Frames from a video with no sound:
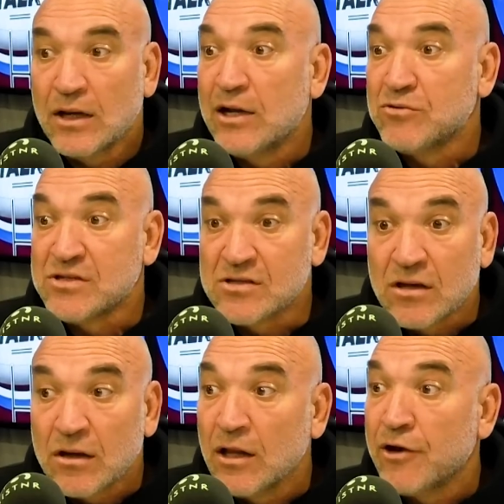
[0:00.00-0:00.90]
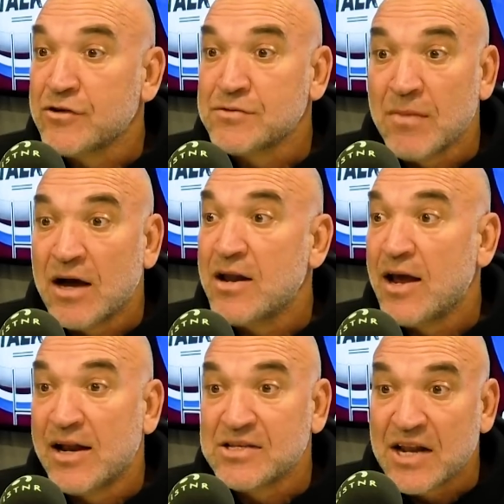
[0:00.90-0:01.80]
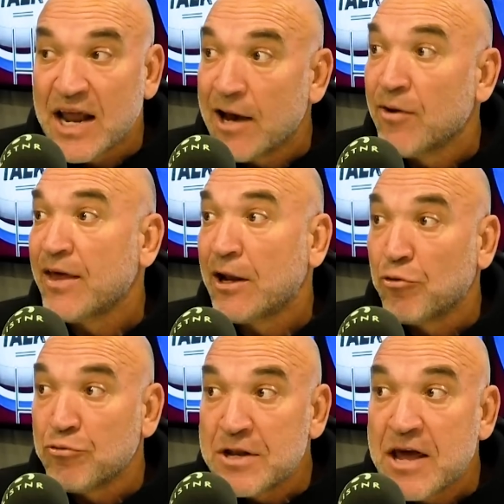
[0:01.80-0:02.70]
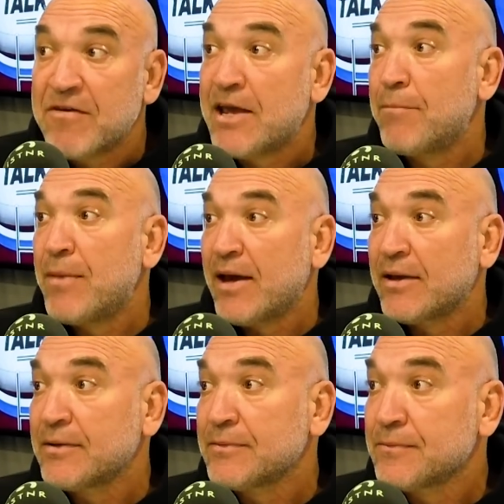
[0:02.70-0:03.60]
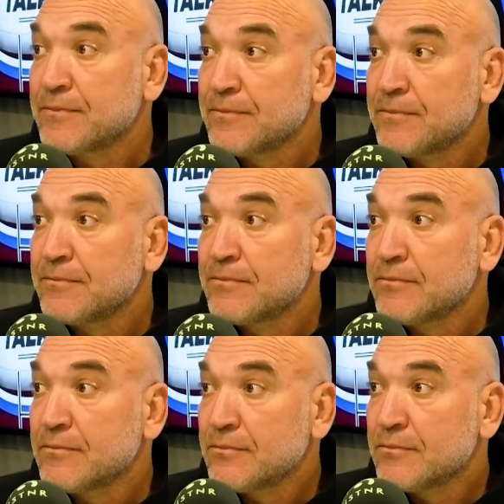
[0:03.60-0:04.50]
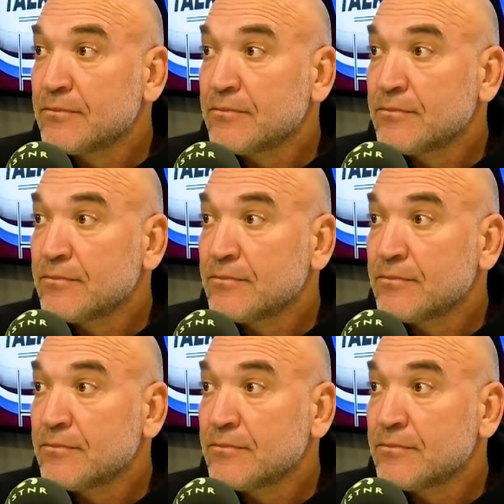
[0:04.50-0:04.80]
it was as clear as mud, and it's an hour that I'll never get back. Yeah.